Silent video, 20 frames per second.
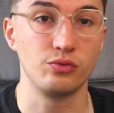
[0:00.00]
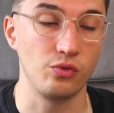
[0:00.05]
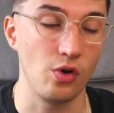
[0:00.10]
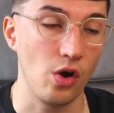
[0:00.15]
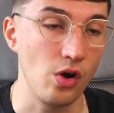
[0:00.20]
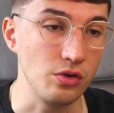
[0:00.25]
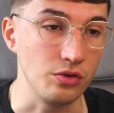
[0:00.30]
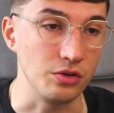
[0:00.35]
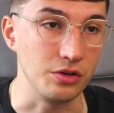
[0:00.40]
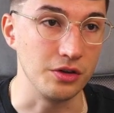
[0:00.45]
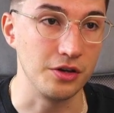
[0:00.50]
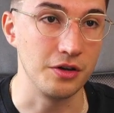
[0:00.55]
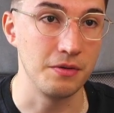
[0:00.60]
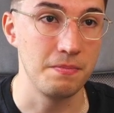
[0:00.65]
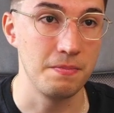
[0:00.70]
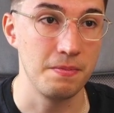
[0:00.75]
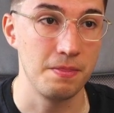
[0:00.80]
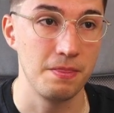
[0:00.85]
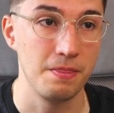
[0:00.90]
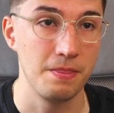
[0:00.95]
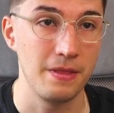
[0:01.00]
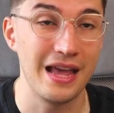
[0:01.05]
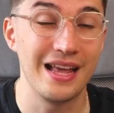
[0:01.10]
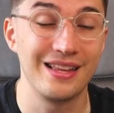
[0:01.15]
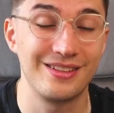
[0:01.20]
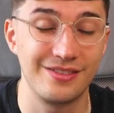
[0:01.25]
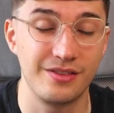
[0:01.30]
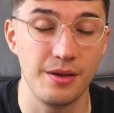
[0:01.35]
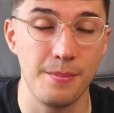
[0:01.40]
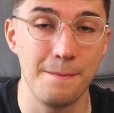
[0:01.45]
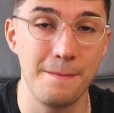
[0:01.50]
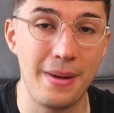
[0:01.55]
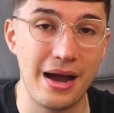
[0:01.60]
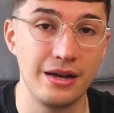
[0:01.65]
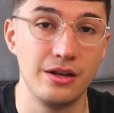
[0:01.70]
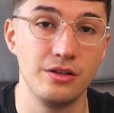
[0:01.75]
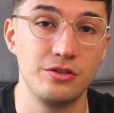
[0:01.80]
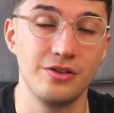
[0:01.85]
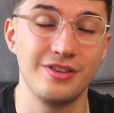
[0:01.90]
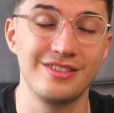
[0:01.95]
wrong, it's the
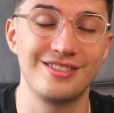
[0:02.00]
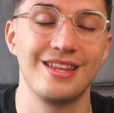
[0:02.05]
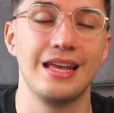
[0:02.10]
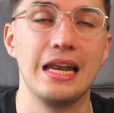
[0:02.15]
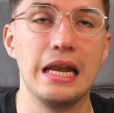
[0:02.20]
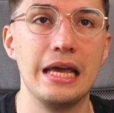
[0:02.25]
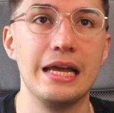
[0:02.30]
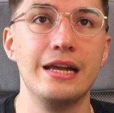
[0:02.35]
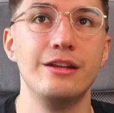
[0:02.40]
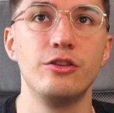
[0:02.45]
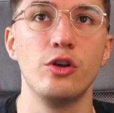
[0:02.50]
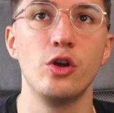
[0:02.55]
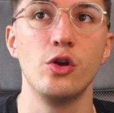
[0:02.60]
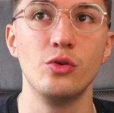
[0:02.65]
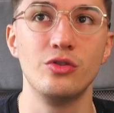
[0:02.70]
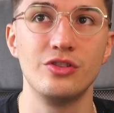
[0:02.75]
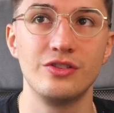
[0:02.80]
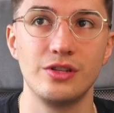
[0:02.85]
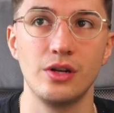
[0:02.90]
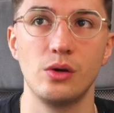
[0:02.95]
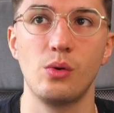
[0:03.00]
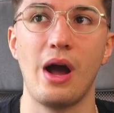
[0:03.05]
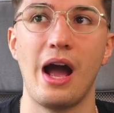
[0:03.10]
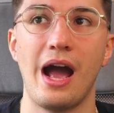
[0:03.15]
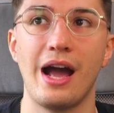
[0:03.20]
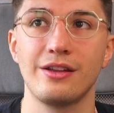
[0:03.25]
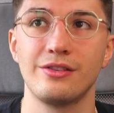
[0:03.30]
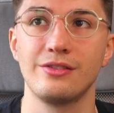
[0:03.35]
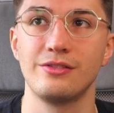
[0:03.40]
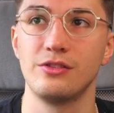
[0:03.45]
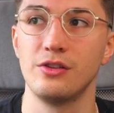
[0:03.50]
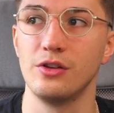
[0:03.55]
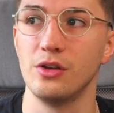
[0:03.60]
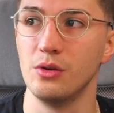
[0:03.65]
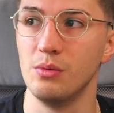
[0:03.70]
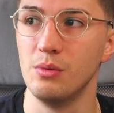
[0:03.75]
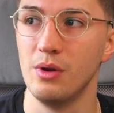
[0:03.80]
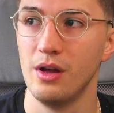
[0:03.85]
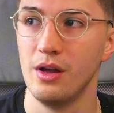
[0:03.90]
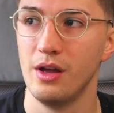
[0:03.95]
manager, it's the leader who still has
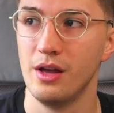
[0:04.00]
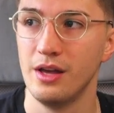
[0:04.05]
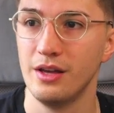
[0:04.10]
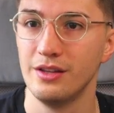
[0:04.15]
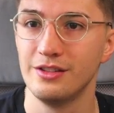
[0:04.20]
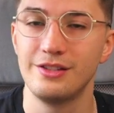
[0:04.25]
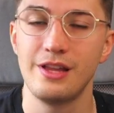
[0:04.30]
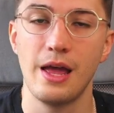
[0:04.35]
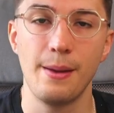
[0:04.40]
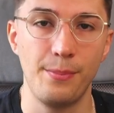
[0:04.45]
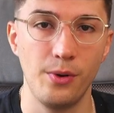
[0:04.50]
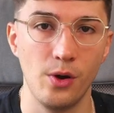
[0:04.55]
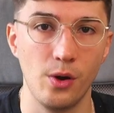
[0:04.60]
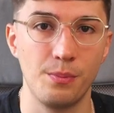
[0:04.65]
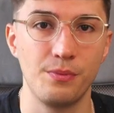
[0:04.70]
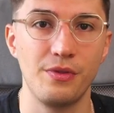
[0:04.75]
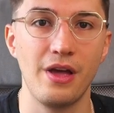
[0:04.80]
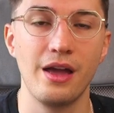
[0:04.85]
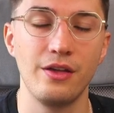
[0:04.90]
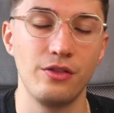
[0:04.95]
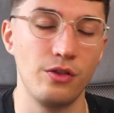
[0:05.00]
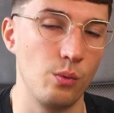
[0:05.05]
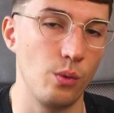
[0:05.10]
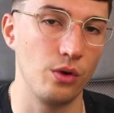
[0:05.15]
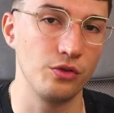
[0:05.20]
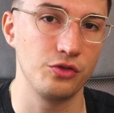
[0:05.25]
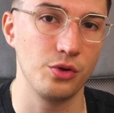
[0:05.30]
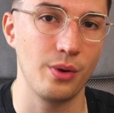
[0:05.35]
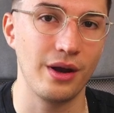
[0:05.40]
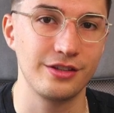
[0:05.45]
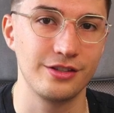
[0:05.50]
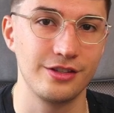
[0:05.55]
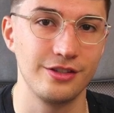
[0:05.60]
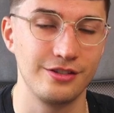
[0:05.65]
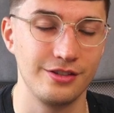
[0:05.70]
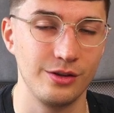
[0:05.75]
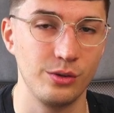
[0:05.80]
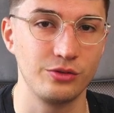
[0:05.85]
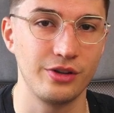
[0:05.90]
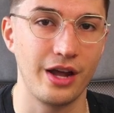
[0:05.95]
to step up. They're the ones who has to
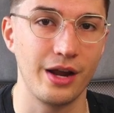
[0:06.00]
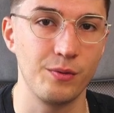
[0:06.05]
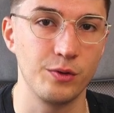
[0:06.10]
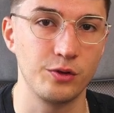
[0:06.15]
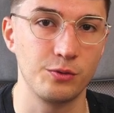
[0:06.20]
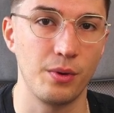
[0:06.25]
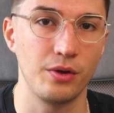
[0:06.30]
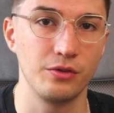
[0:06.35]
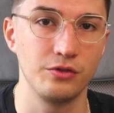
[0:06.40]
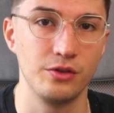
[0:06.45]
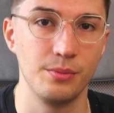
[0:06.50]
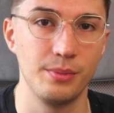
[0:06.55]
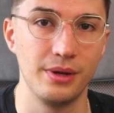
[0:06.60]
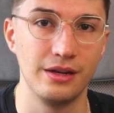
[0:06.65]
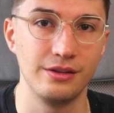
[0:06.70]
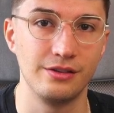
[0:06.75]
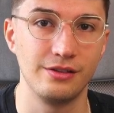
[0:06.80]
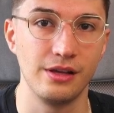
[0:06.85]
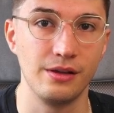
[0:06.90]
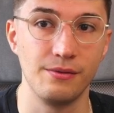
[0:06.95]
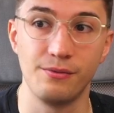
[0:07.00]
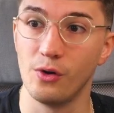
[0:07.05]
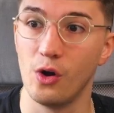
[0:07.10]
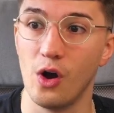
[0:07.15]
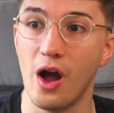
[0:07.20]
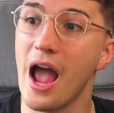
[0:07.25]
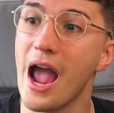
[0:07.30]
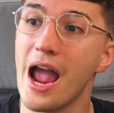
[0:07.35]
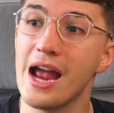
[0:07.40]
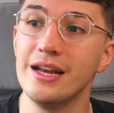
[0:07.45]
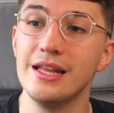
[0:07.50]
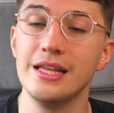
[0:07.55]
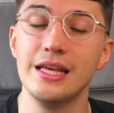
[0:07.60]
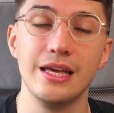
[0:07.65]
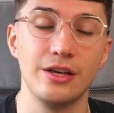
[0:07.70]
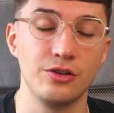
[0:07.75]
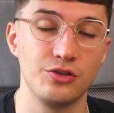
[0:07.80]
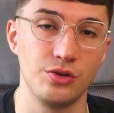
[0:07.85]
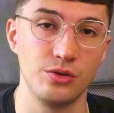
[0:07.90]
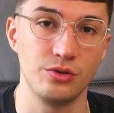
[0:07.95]
still take responsibility for any
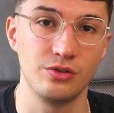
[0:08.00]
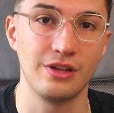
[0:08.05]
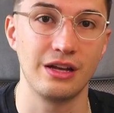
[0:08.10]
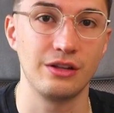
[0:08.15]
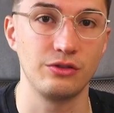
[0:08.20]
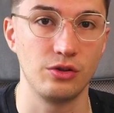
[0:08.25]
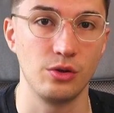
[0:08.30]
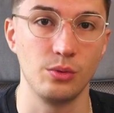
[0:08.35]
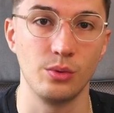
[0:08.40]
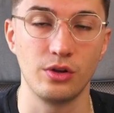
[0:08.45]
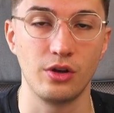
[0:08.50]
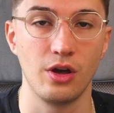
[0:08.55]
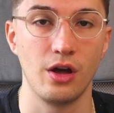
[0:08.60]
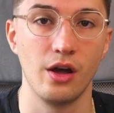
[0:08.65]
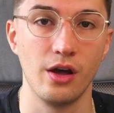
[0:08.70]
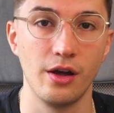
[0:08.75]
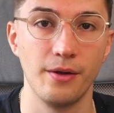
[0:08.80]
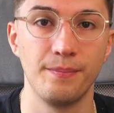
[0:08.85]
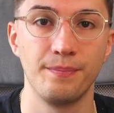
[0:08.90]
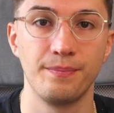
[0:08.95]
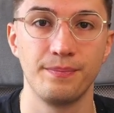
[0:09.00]
issues that do occur.